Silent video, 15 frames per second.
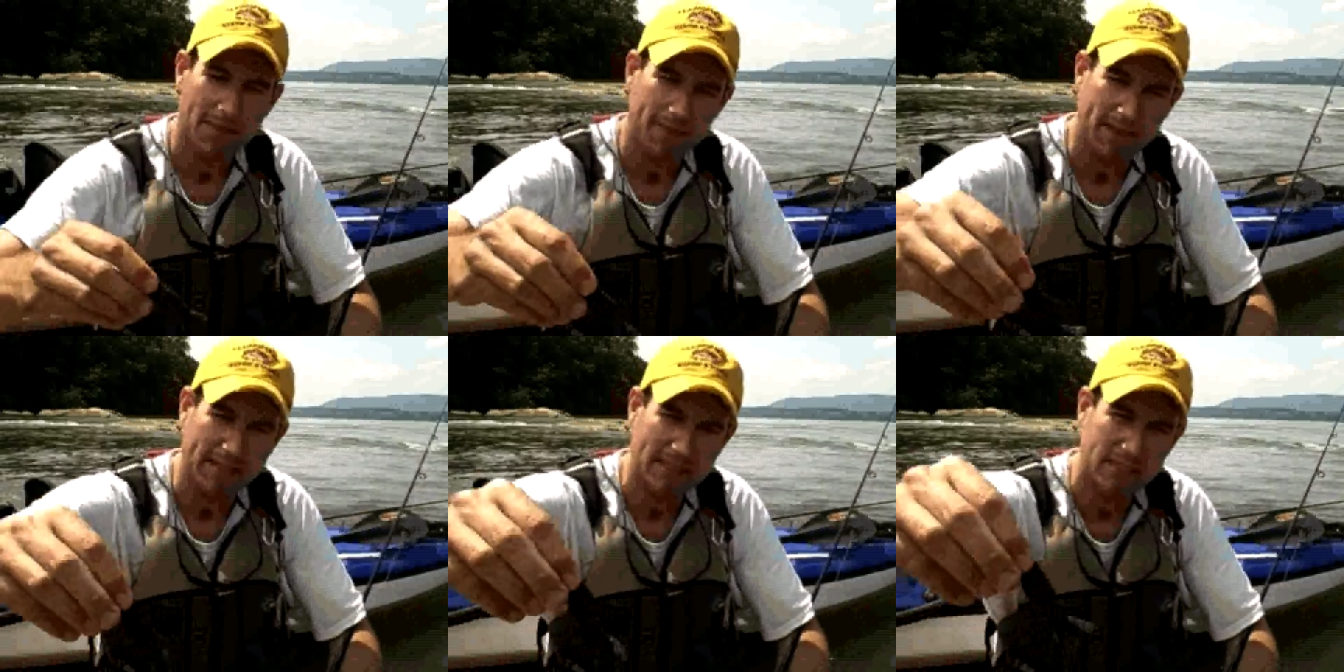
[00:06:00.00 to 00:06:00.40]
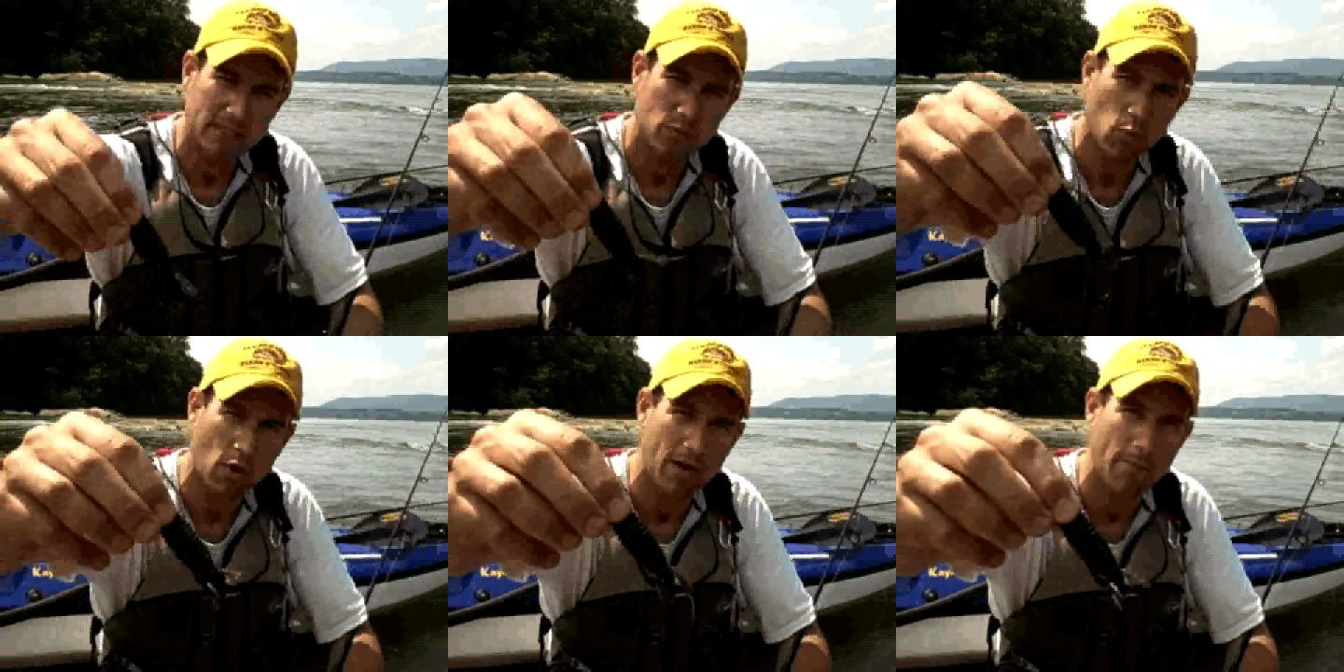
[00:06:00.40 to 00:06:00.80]
This is
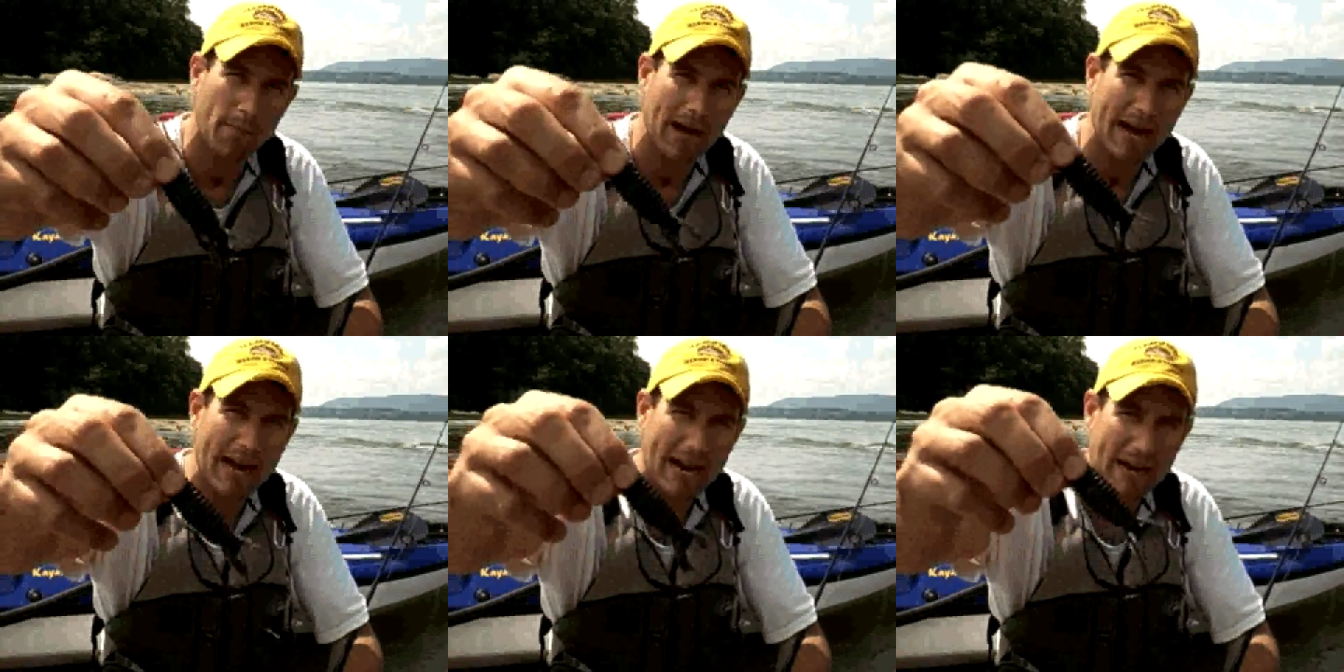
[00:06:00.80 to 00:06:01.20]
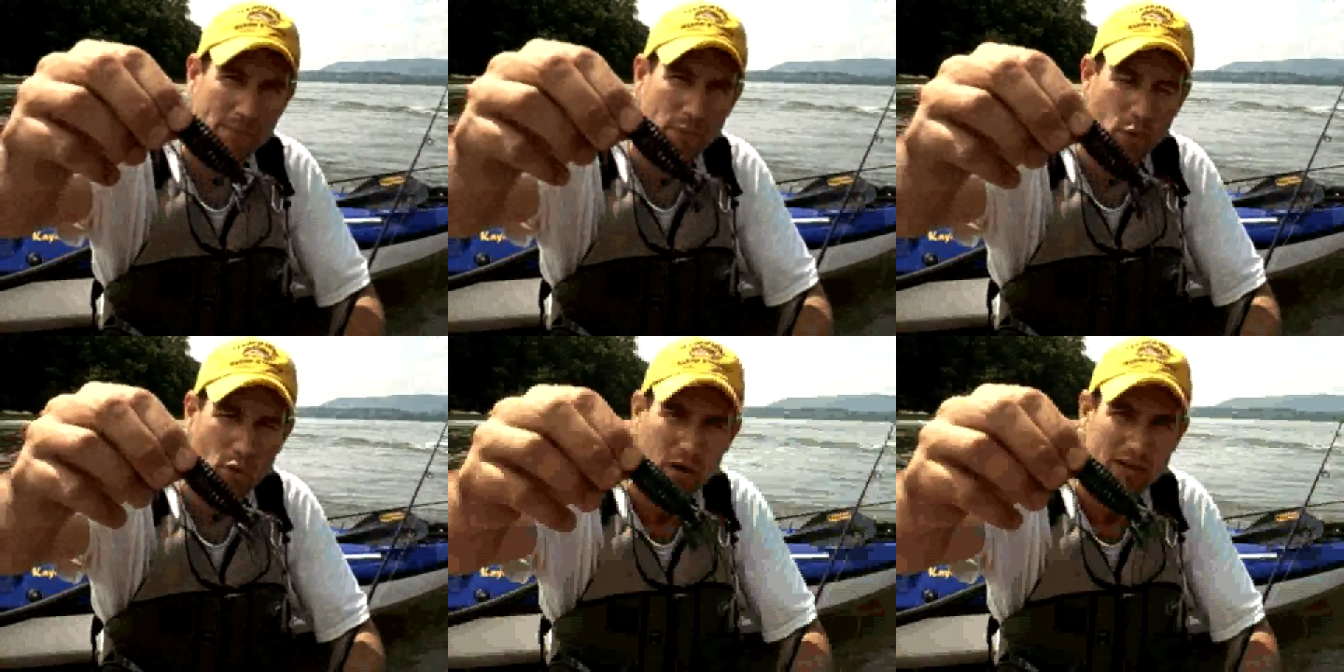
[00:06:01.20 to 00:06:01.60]
one of my hand
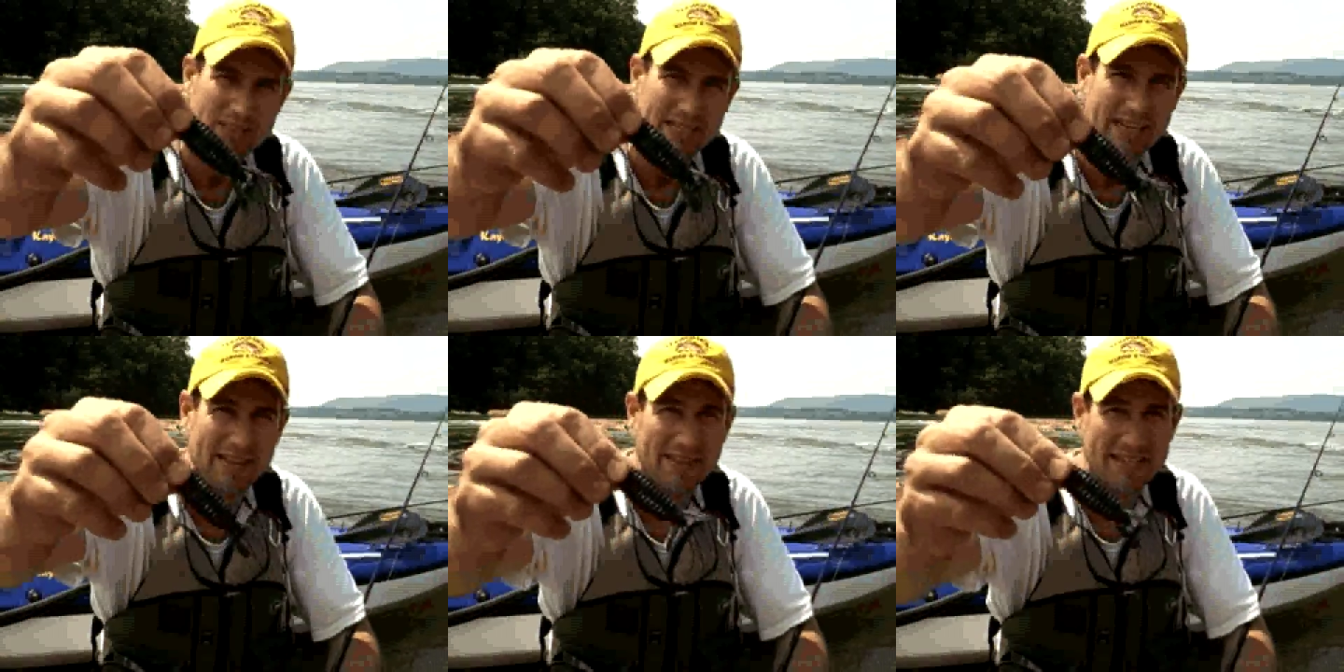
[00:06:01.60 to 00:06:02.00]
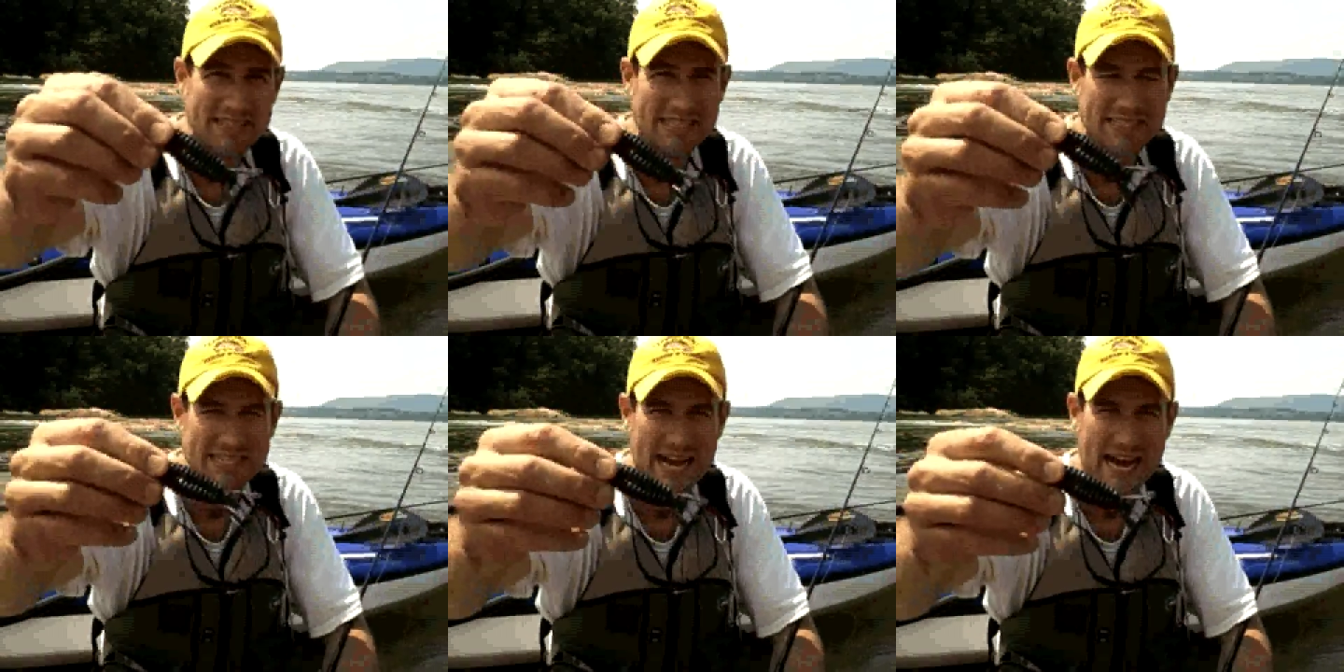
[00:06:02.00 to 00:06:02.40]
pours, and this
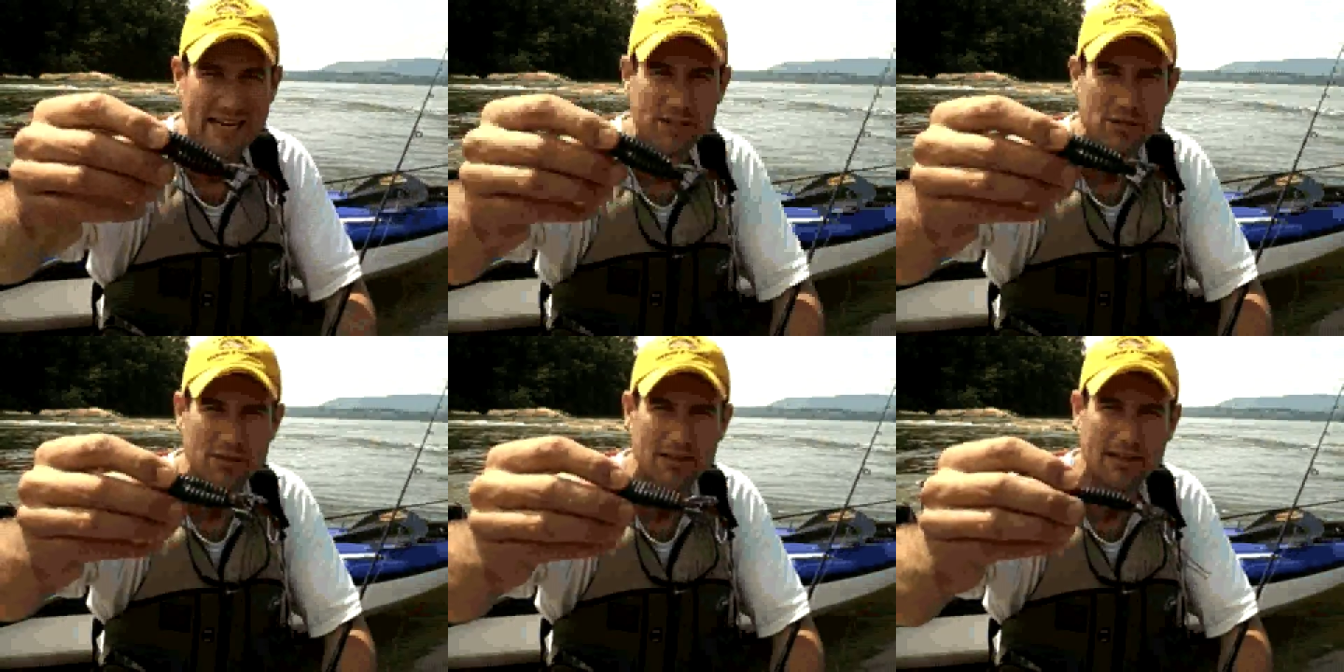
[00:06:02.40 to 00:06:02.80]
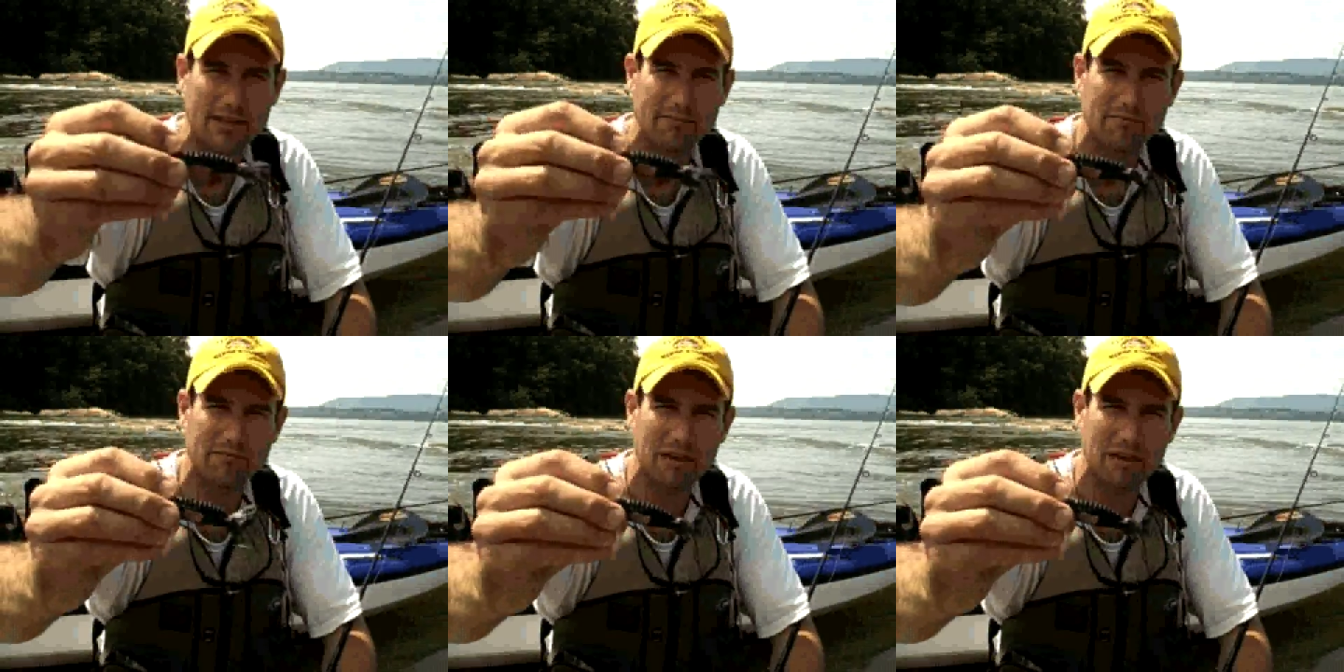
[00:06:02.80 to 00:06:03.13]
is actually